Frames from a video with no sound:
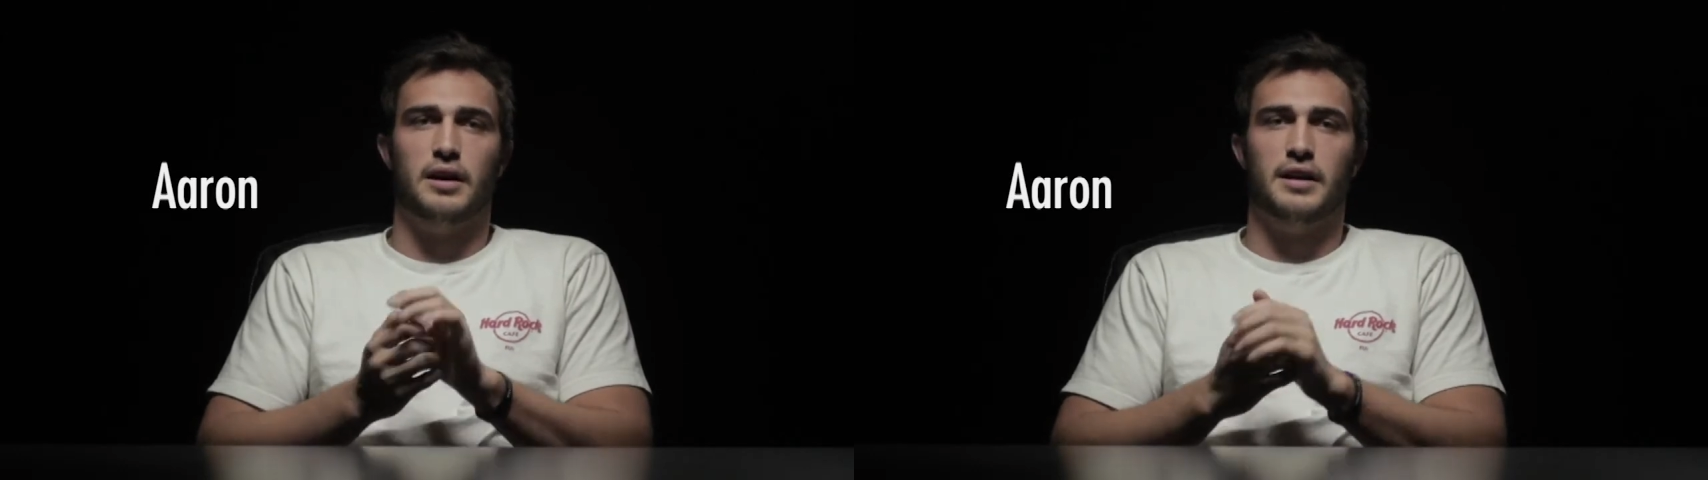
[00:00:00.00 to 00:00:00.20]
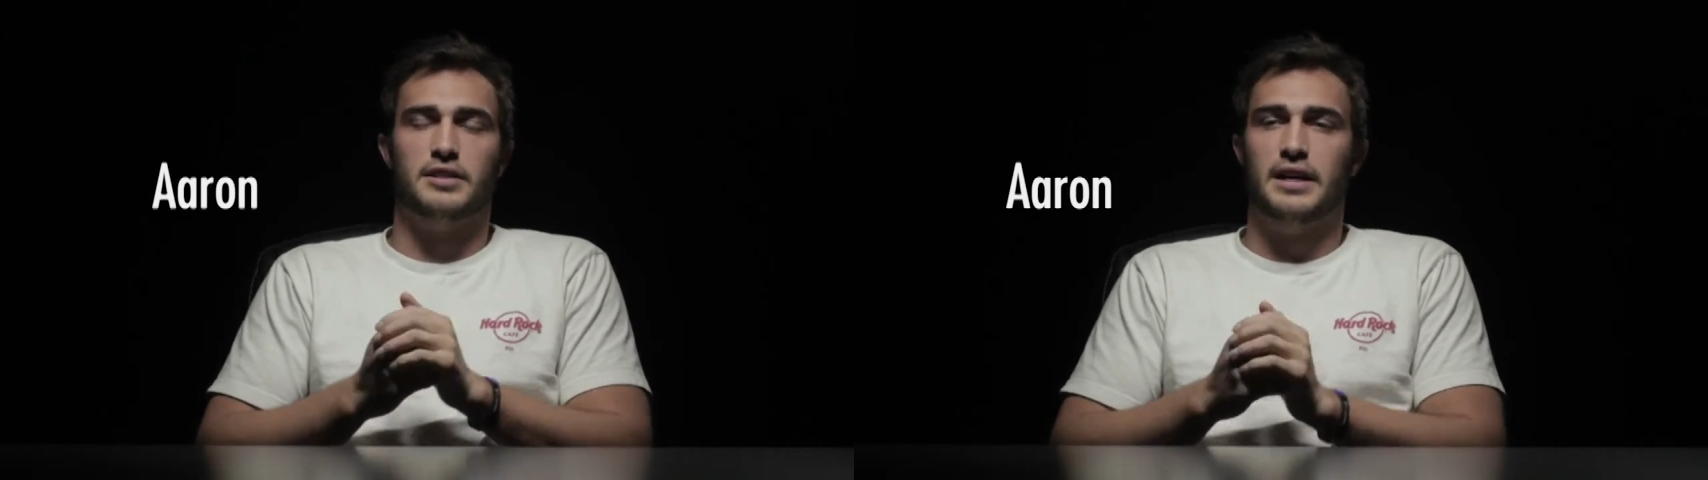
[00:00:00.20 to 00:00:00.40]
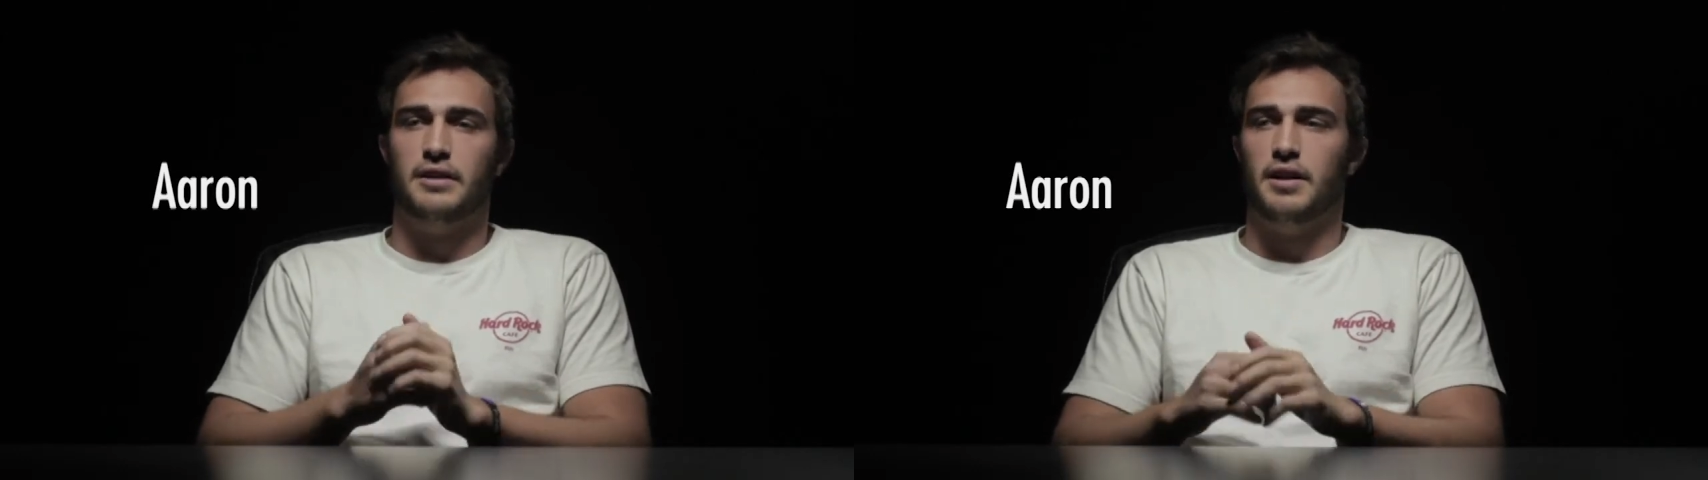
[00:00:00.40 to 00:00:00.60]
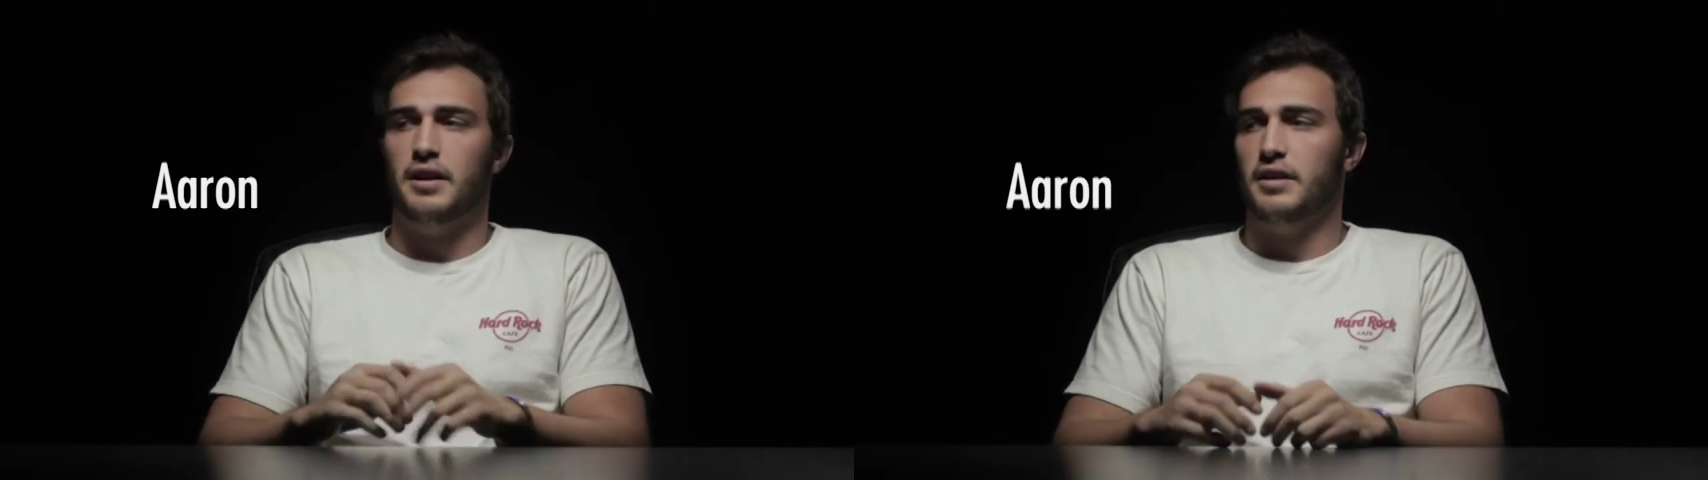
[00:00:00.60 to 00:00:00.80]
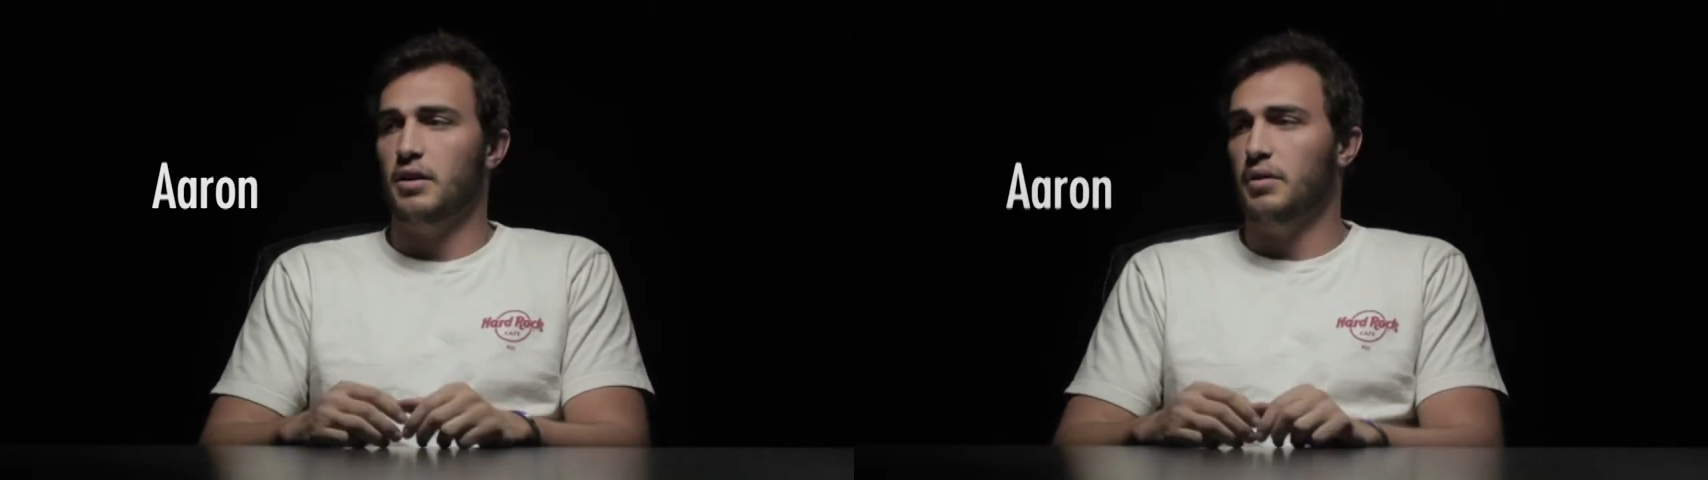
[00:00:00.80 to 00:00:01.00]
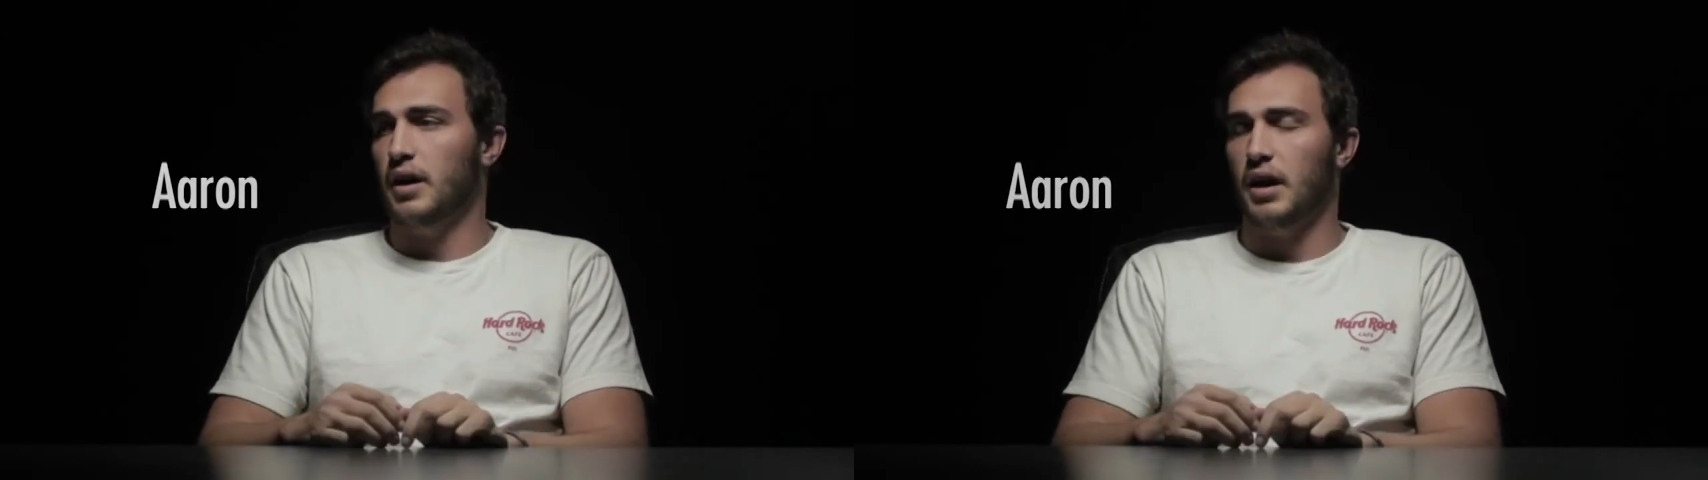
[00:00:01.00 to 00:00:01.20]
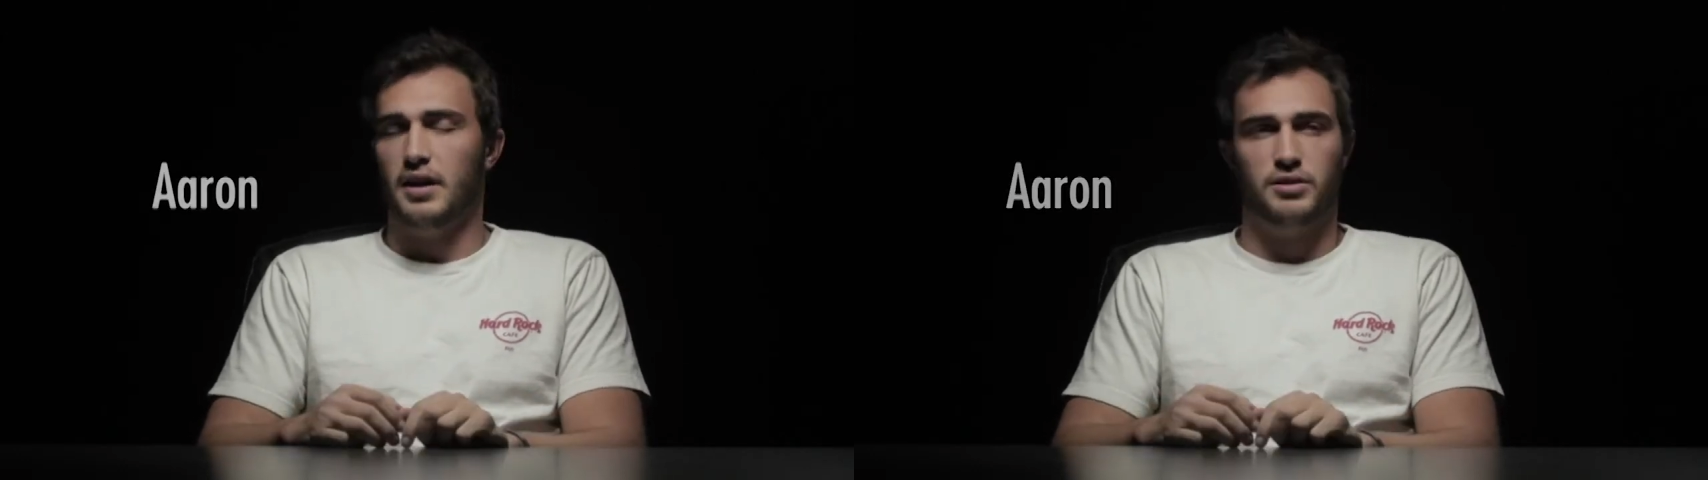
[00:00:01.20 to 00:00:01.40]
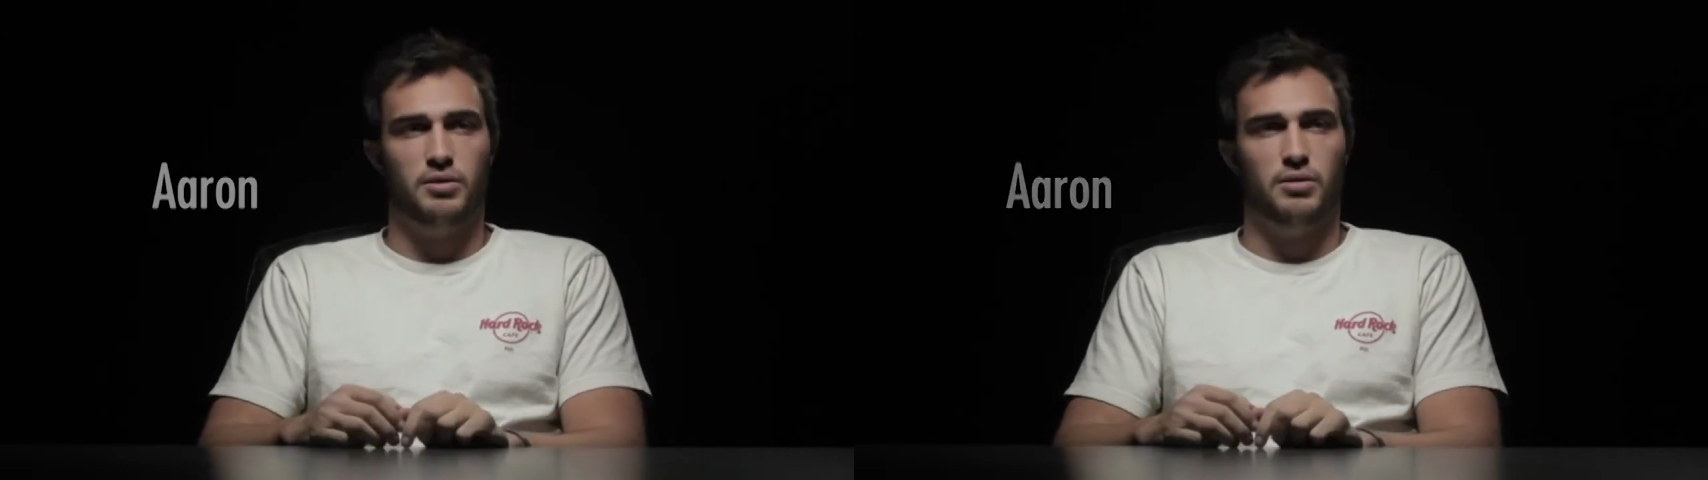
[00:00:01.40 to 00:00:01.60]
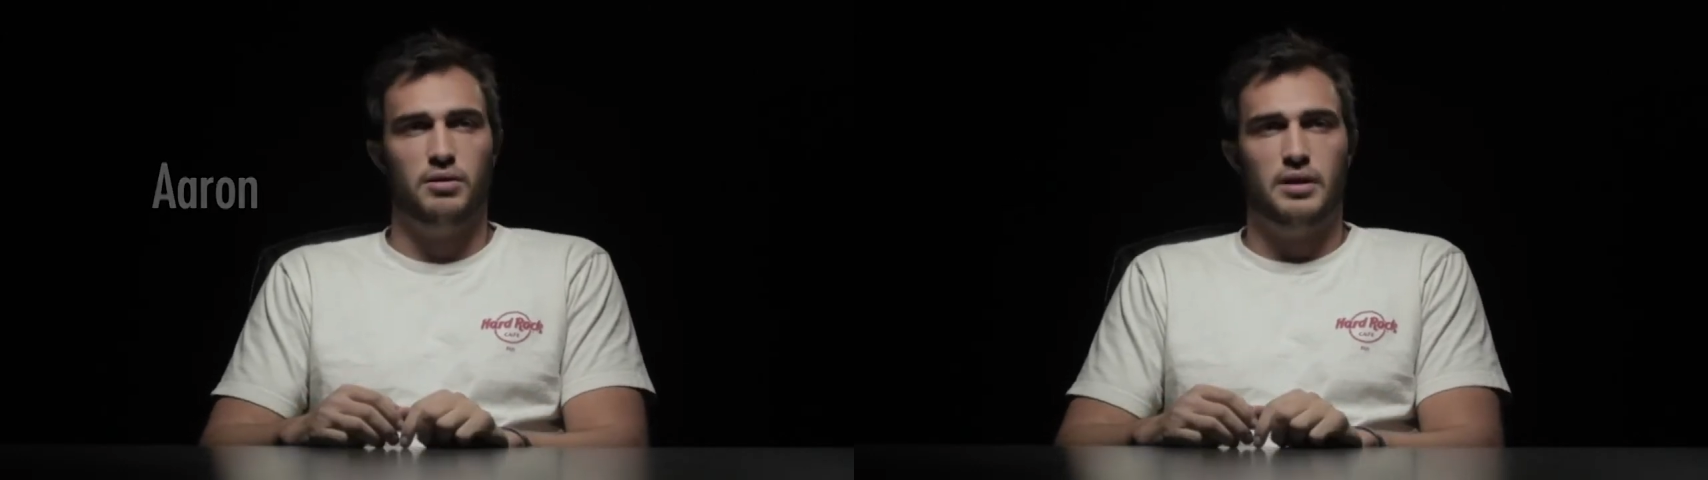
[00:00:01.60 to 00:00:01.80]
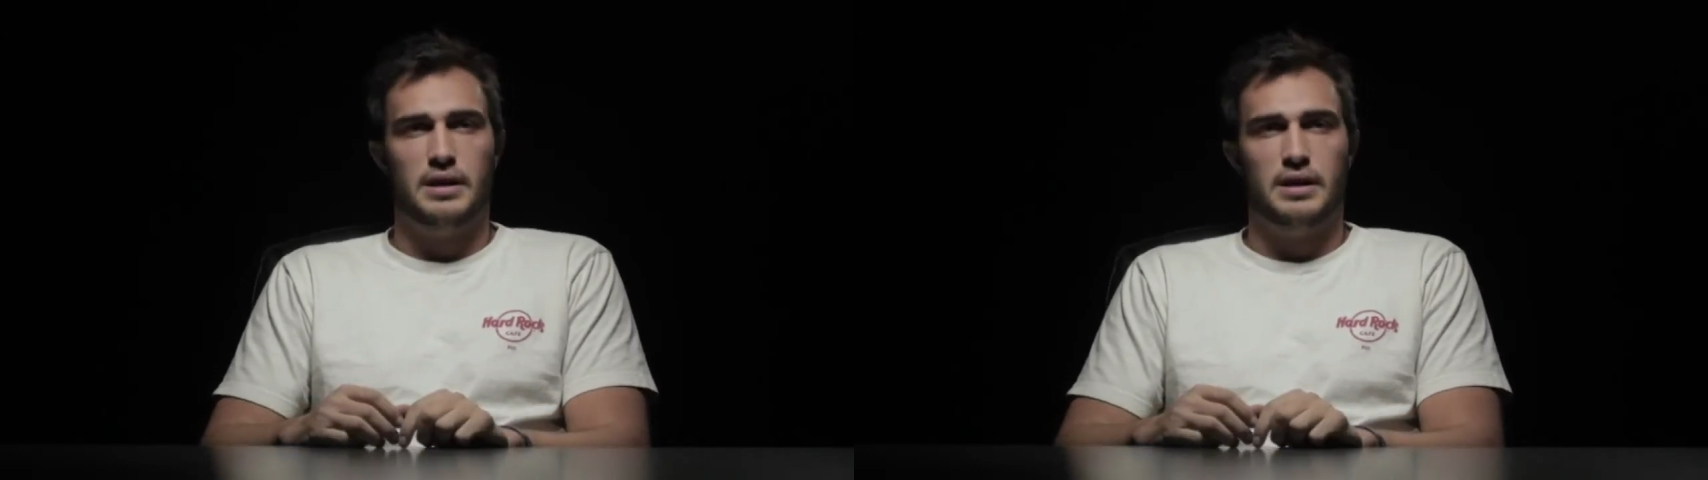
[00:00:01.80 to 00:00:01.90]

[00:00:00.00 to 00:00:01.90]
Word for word: I guess getting ready to go into high school.